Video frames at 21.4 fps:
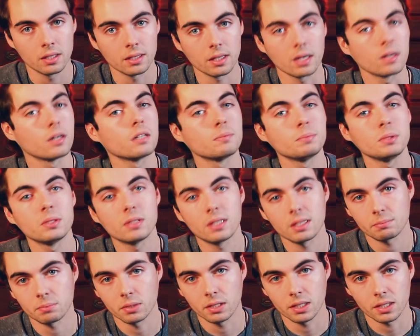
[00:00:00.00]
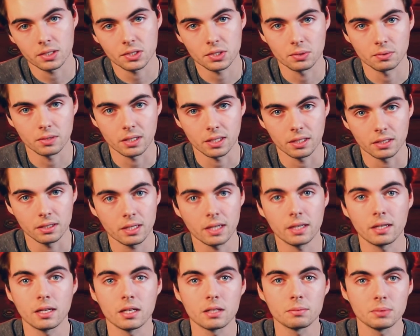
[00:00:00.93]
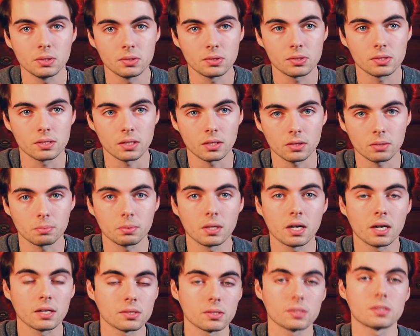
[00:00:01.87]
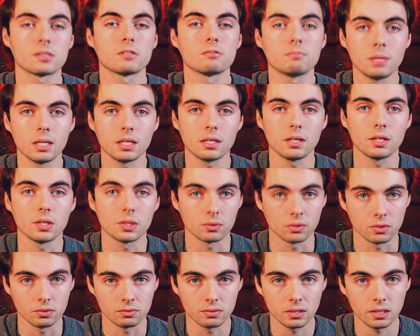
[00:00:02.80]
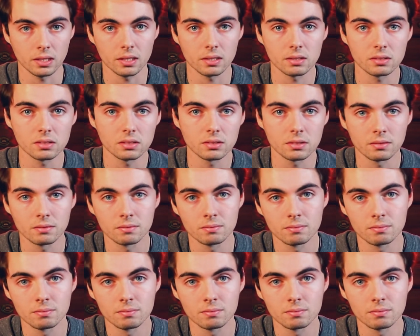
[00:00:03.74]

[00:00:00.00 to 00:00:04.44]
that'll help you get production ready and help you start the process of making your own videos.